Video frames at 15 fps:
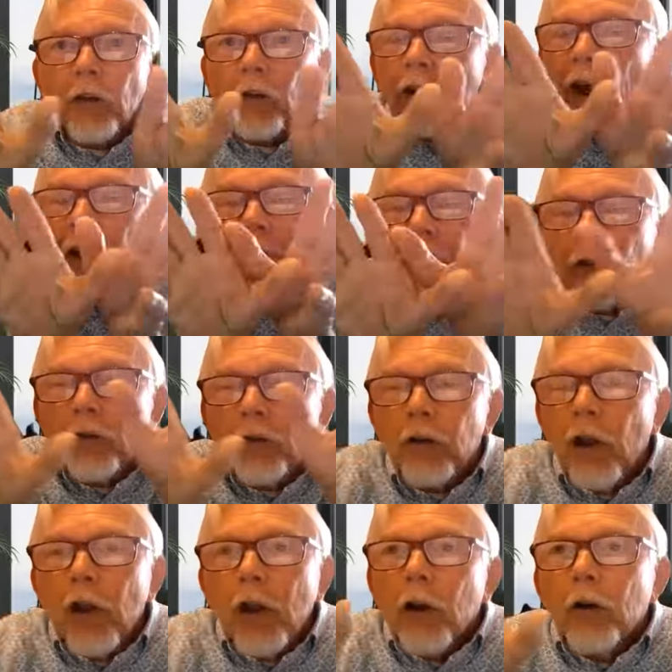it is, they just
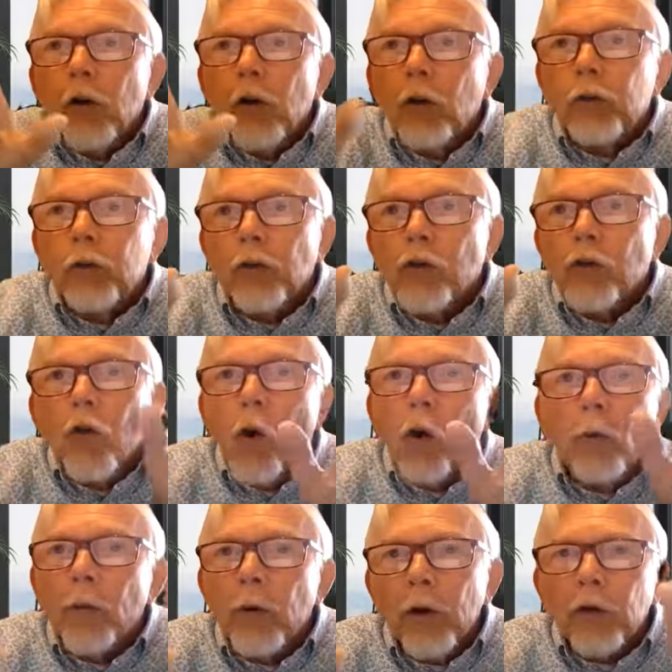had this
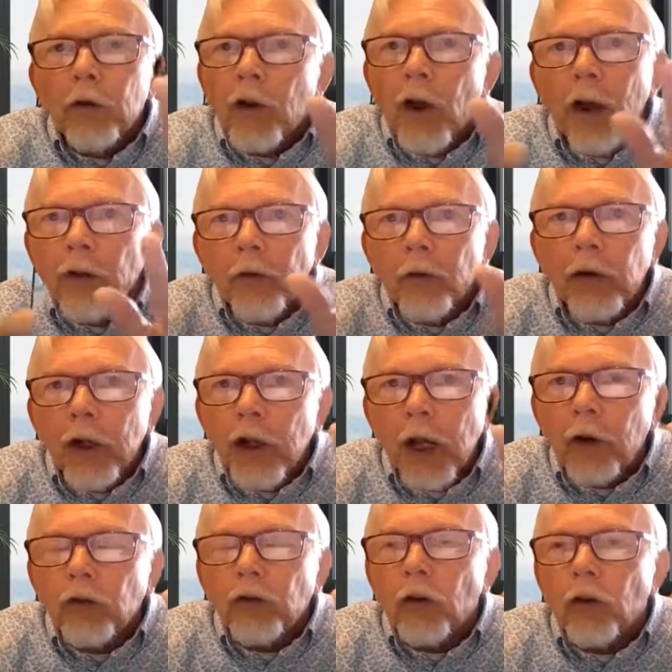loose, normless
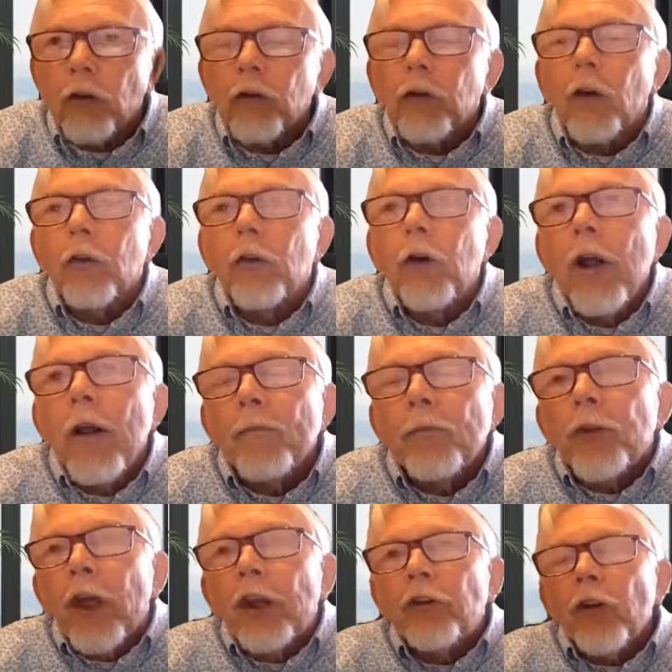kind of connection.
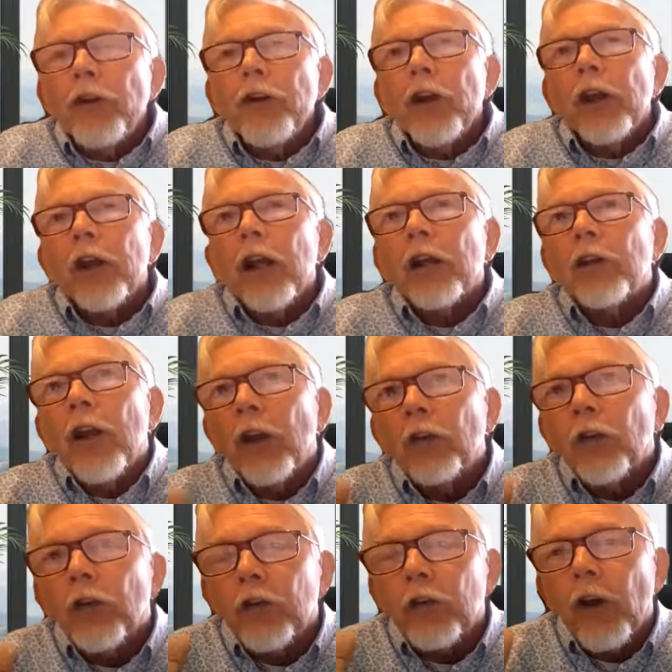So they didn't
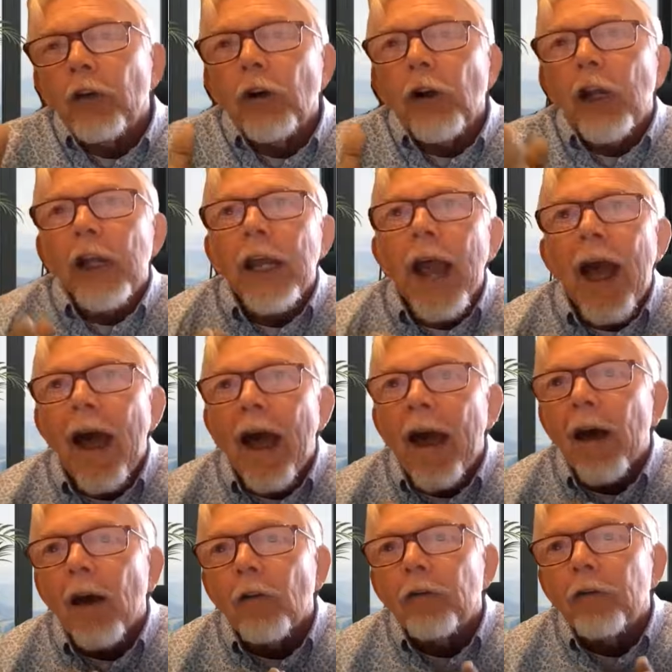
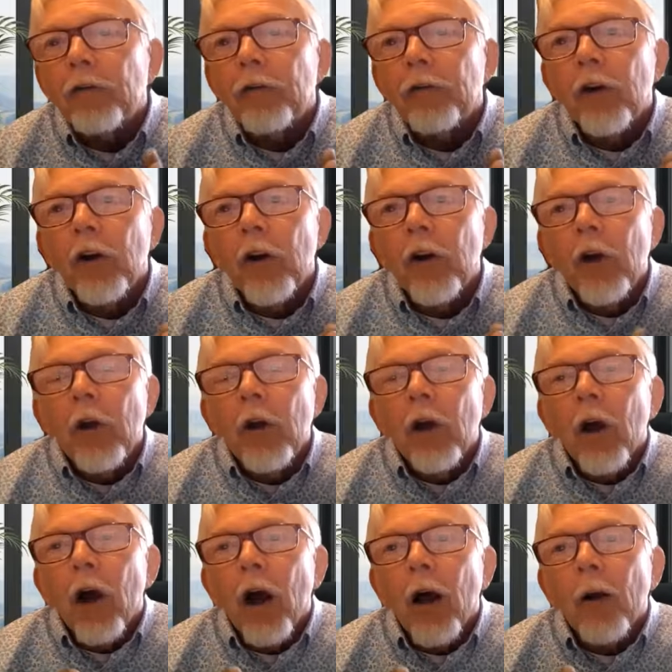necessarily have,
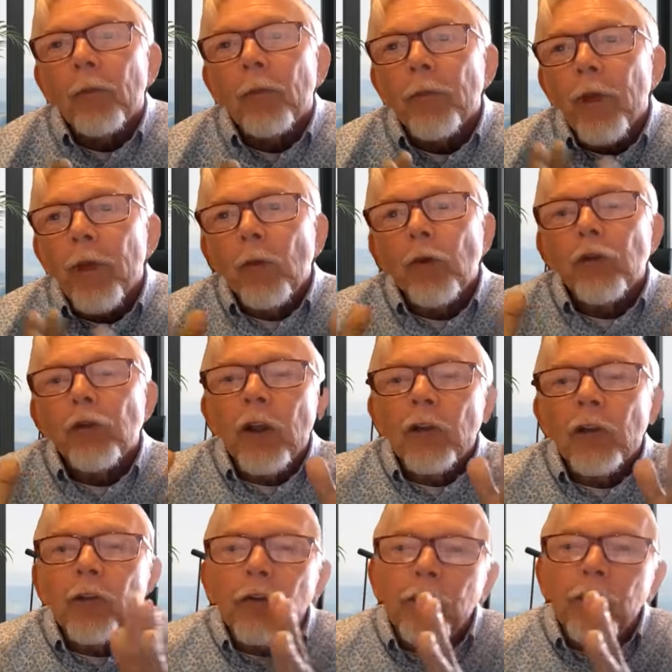they
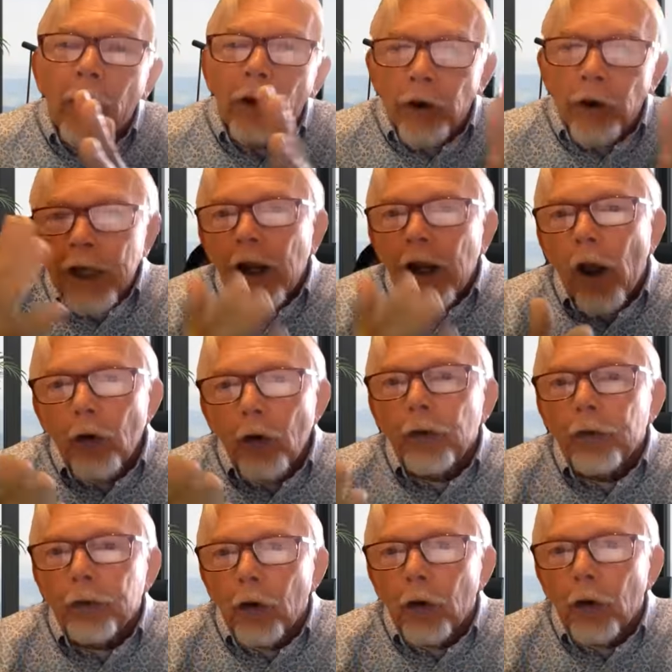wouldn't necessarily
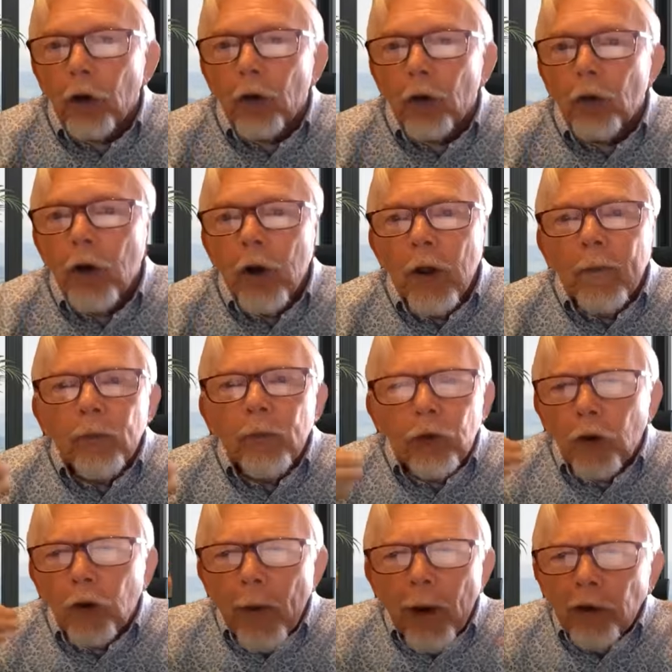go through
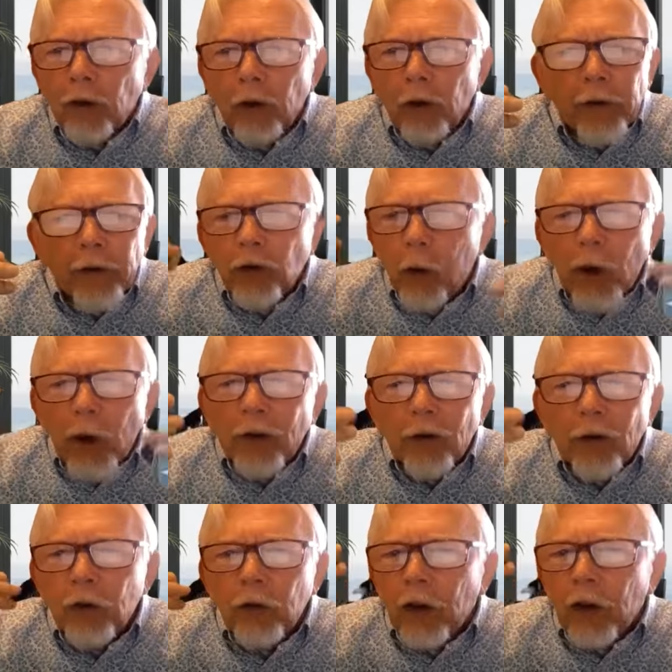too much of a
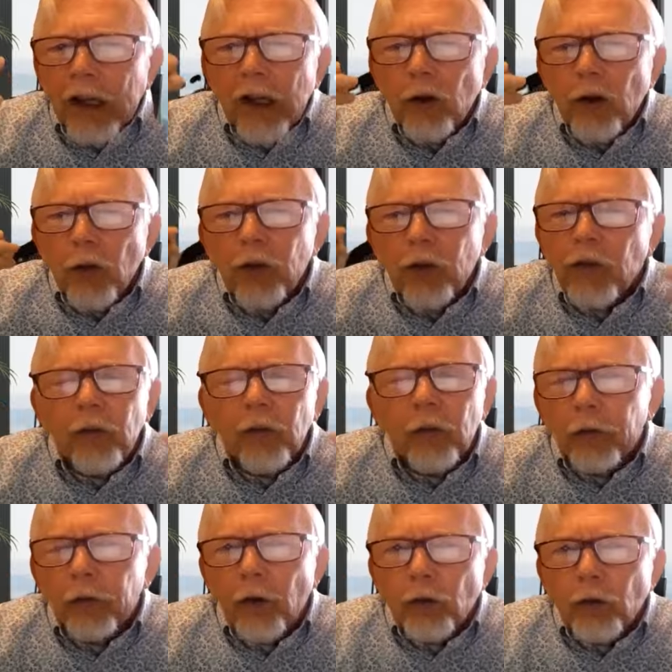twinge saying, oh,
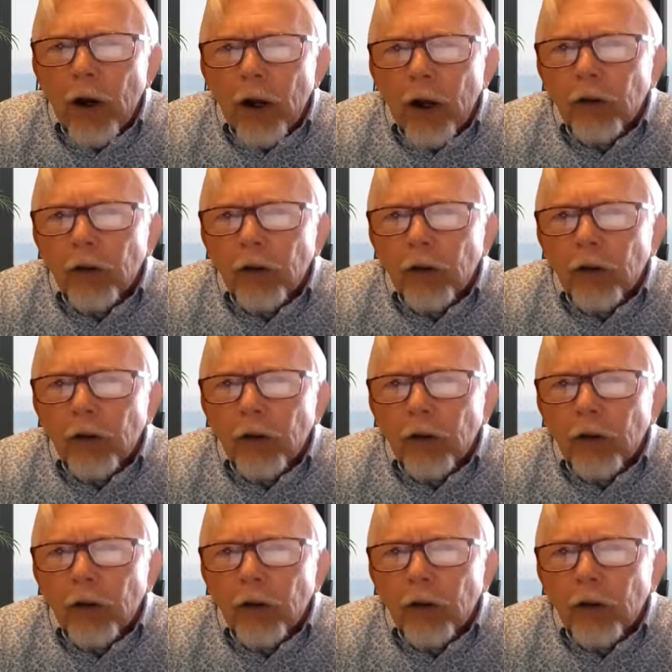this doesn't